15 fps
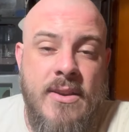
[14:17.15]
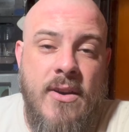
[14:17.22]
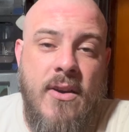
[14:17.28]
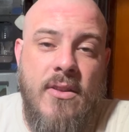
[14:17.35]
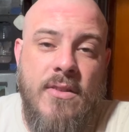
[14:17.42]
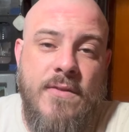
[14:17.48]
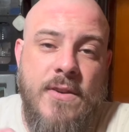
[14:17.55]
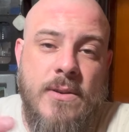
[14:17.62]

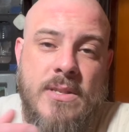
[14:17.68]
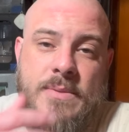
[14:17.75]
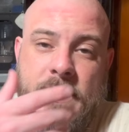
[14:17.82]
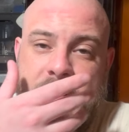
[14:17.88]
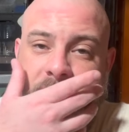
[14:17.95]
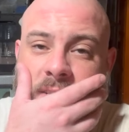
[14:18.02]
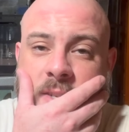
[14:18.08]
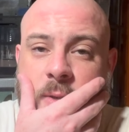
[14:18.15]
All the folks in
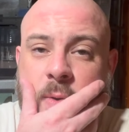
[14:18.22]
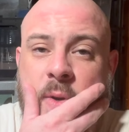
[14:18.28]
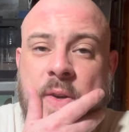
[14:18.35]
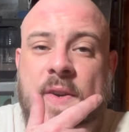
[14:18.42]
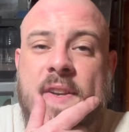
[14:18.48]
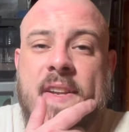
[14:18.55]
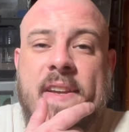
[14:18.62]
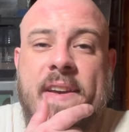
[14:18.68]
my
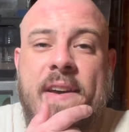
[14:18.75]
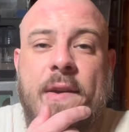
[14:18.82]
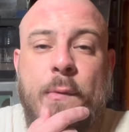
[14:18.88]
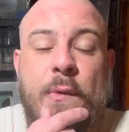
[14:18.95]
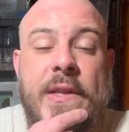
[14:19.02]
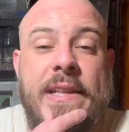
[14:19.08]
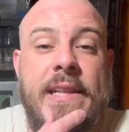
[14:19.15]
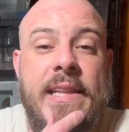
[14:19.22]
Discord
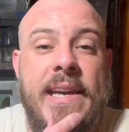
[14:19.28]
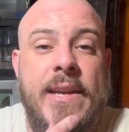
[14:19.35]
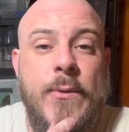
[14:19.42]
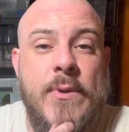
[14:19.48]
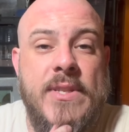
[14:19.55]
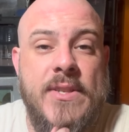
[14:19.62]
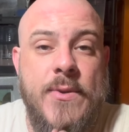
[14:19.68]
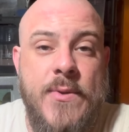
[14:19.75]
really like
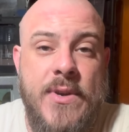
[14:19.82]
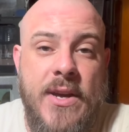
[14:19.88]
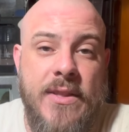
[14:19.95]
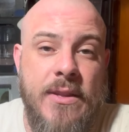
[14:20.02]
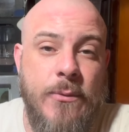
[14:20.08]
what's going on.